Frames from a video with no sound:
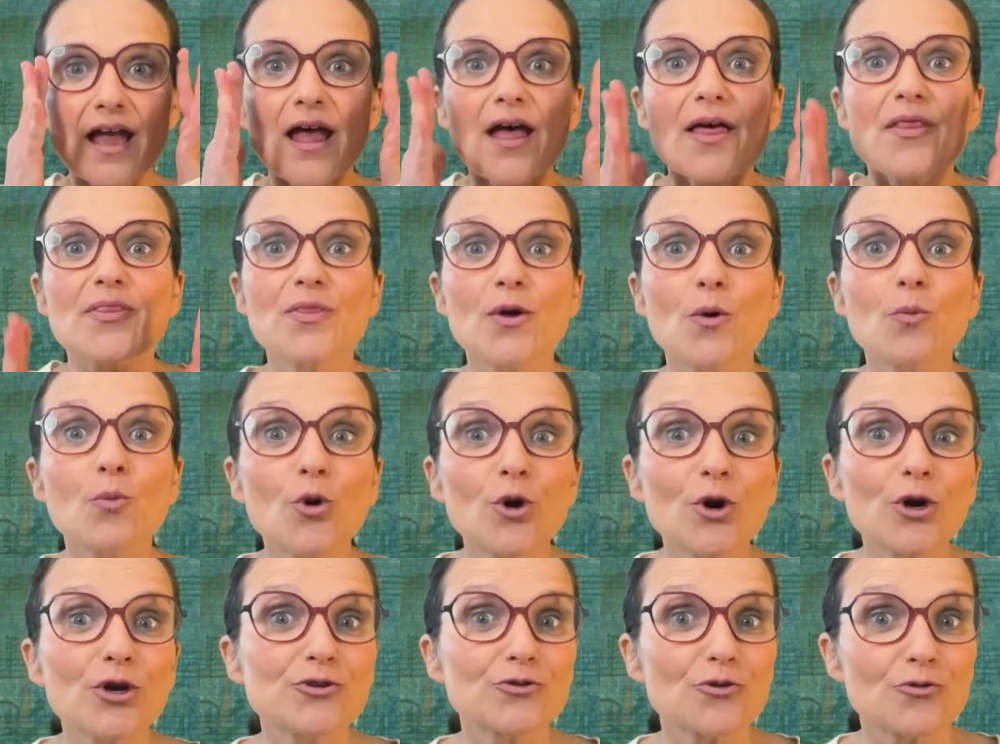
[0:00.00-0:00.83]
The
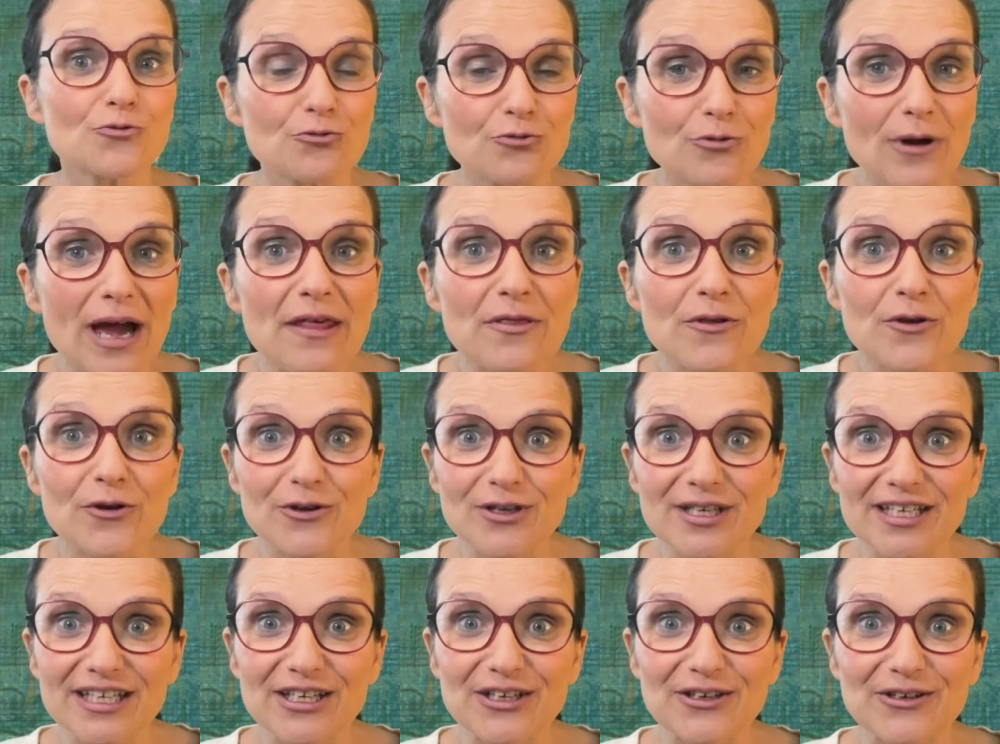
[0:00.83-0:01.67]
word rather
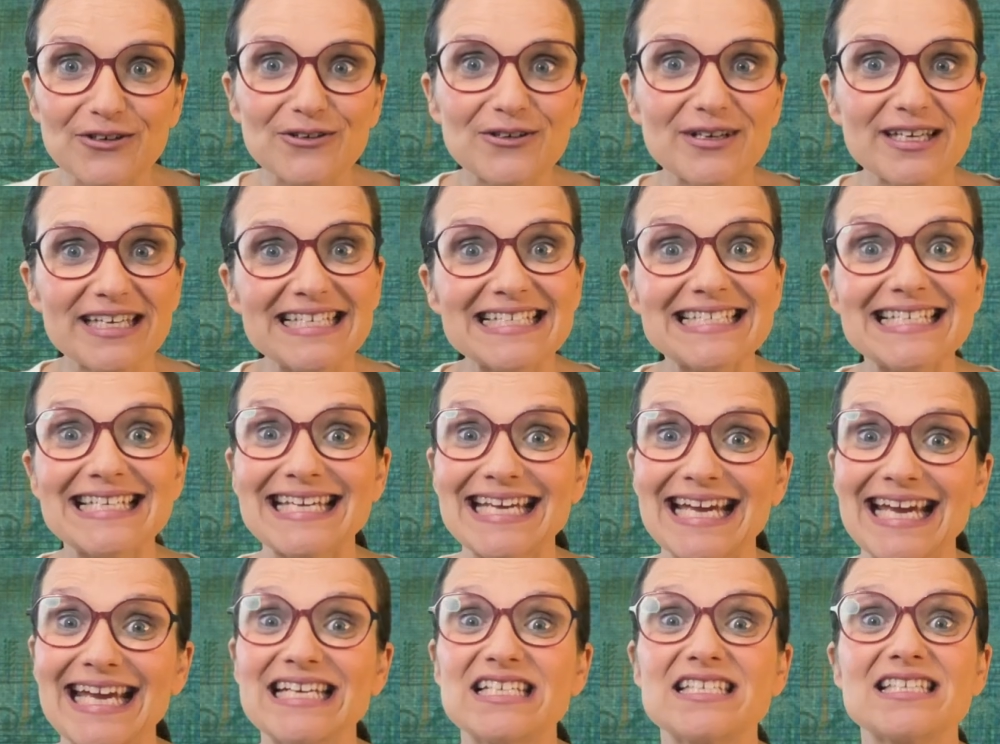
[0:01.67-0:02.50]
here
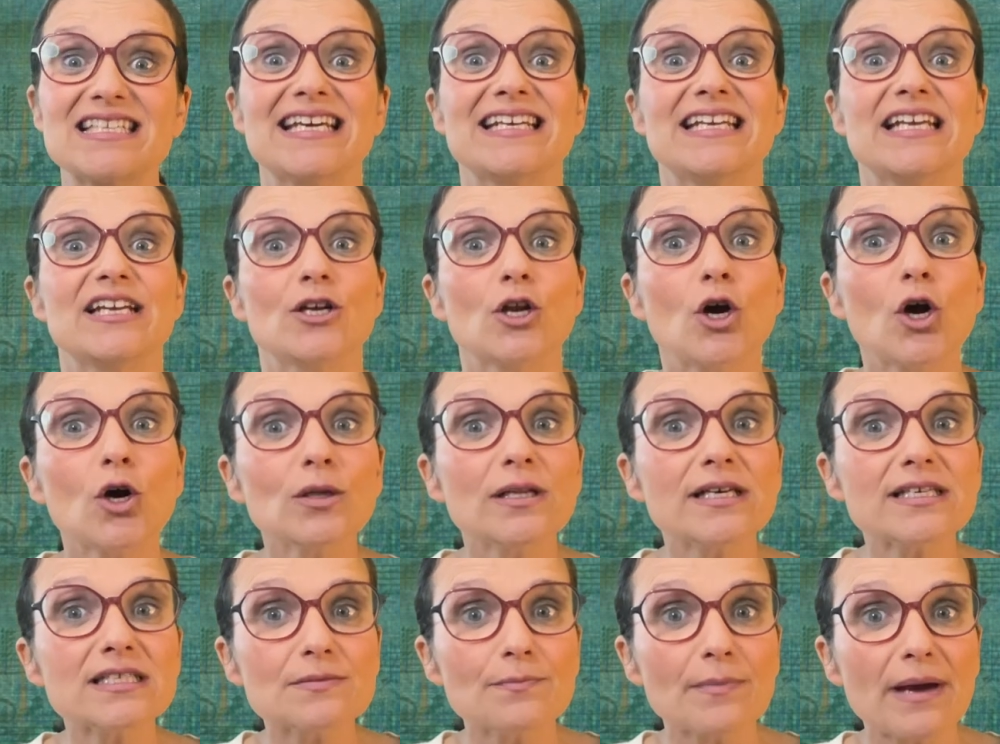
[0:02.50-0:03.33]
indicates that
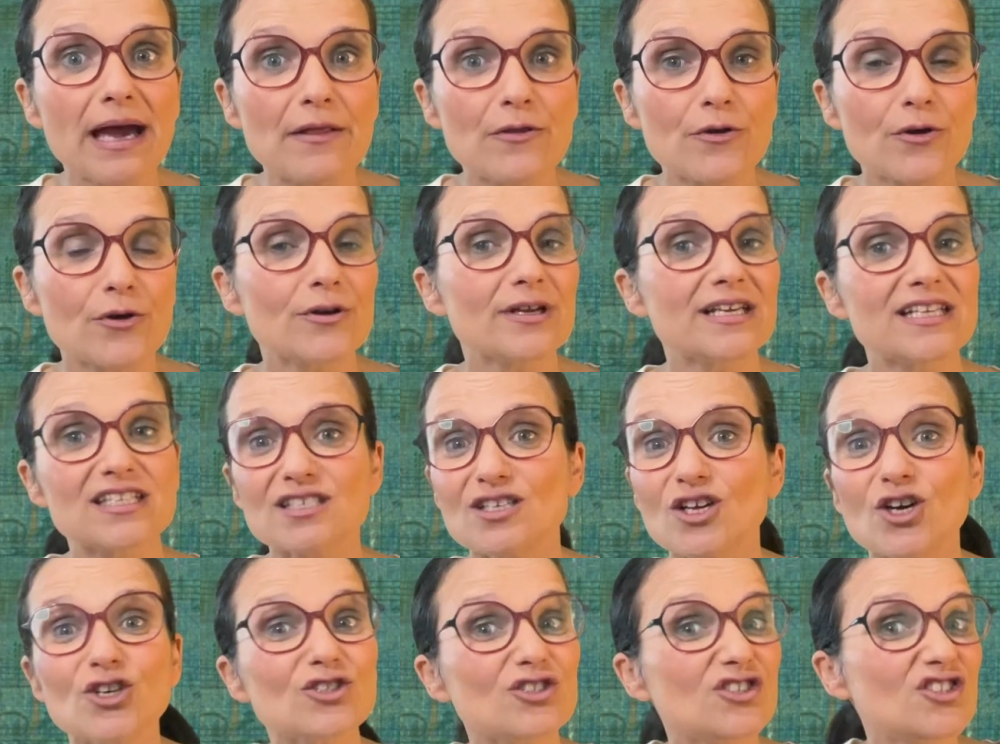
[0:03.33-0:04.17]
Enola's mother is
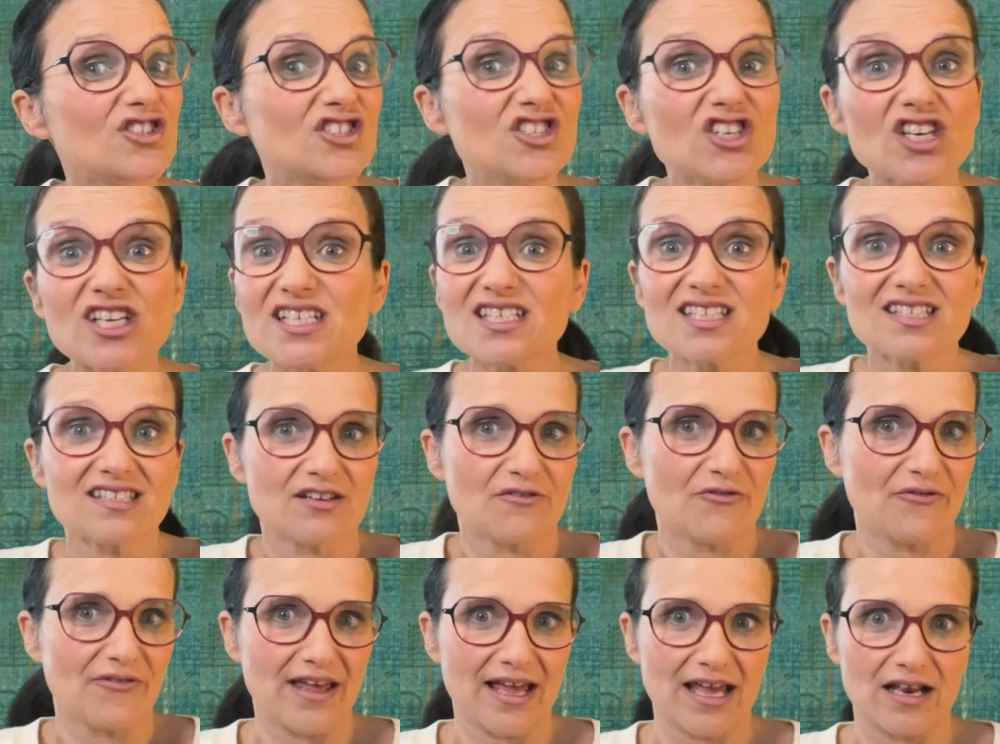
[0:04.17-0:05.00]
not just a
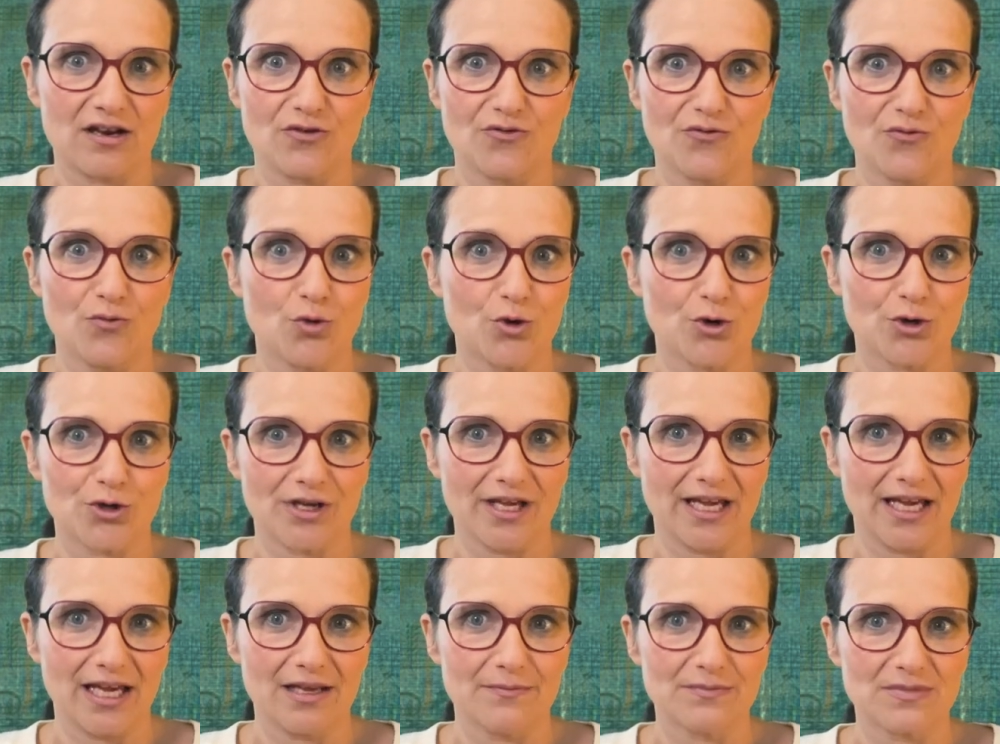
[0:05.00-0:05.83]
fan of word
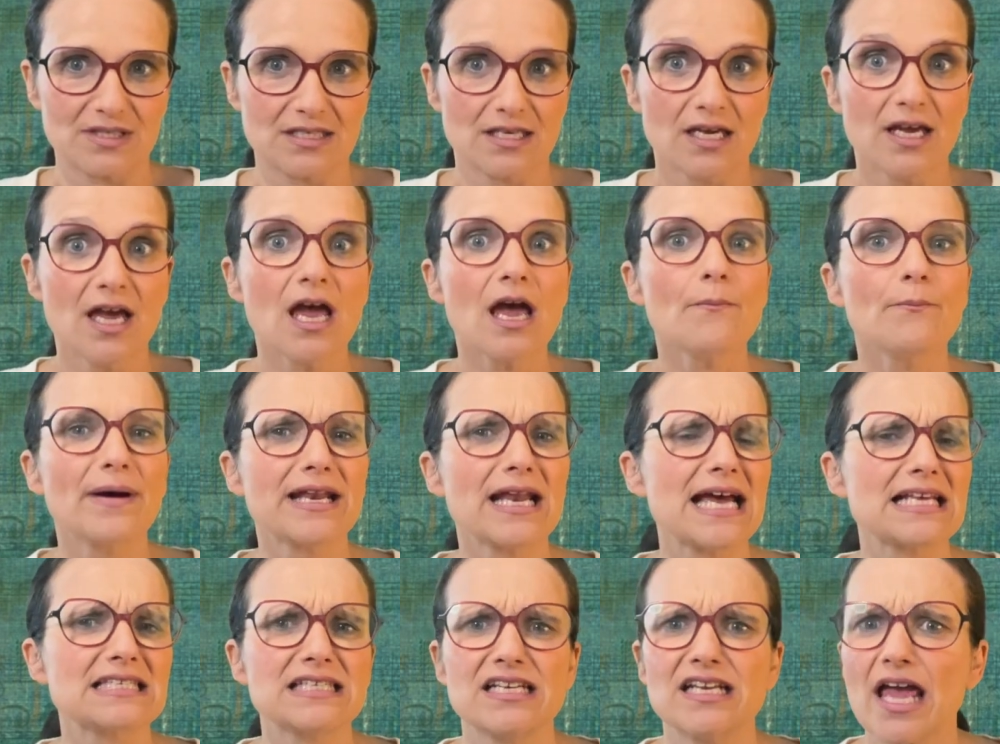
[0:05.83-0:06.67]
games, but
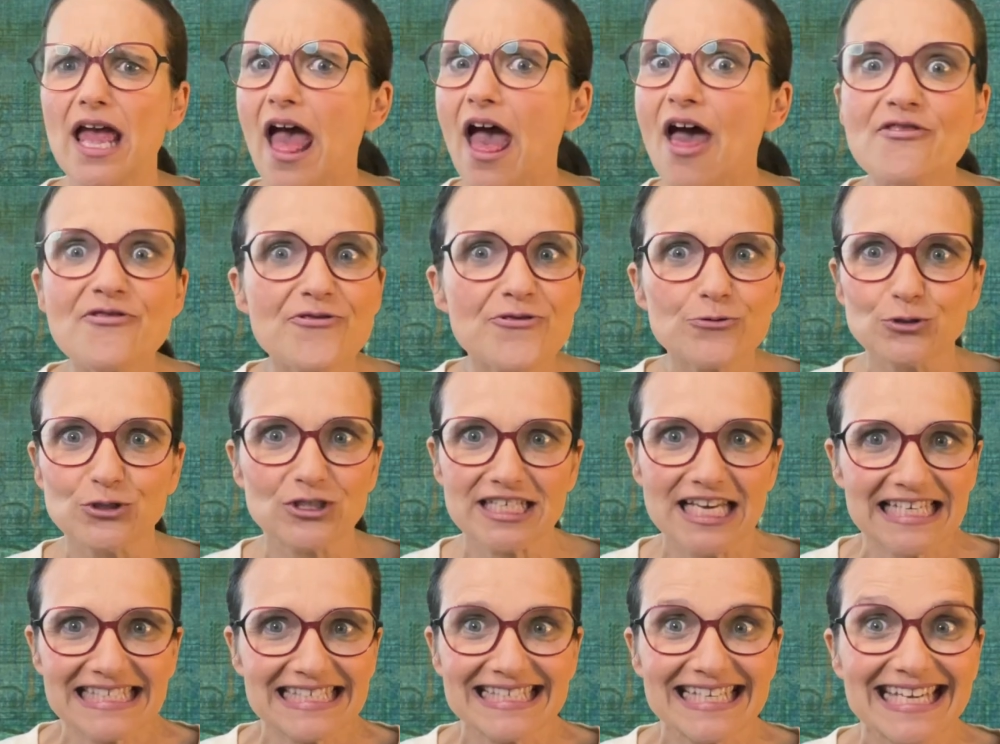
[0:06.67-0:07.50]
has an
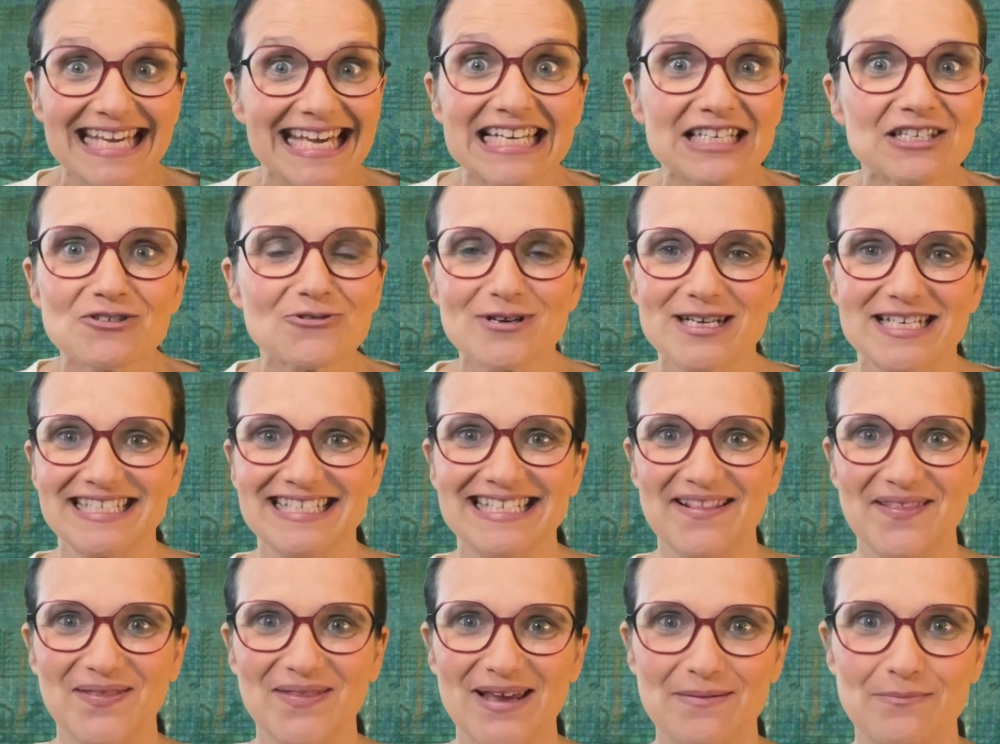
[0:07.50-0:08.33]
enthusiastic interest
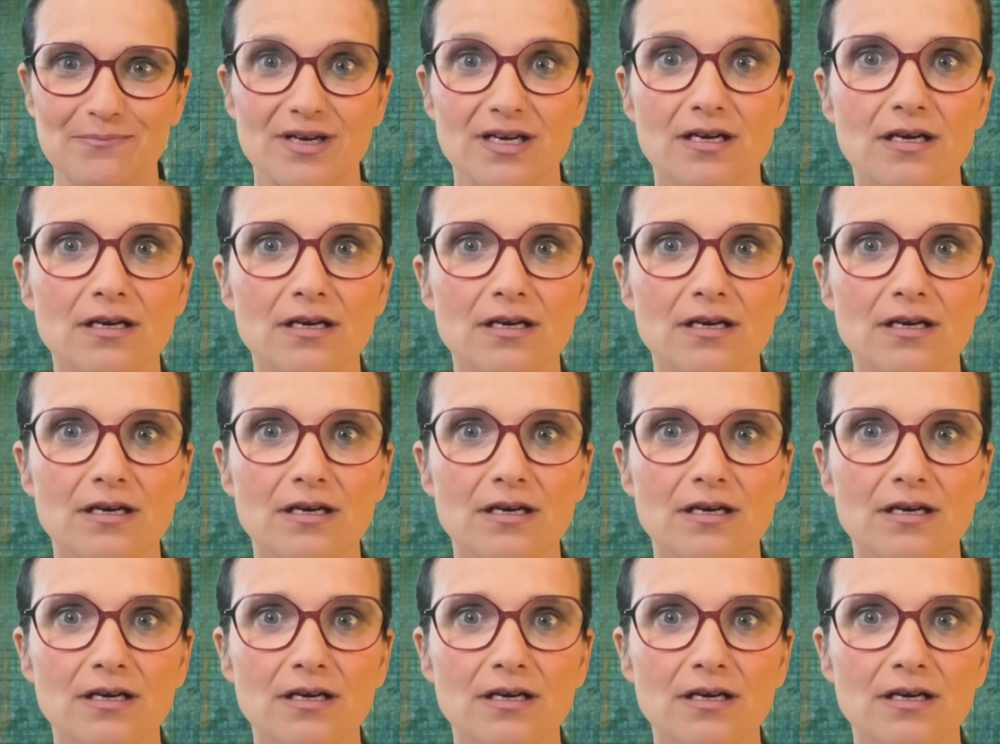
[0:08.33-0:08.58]
in them,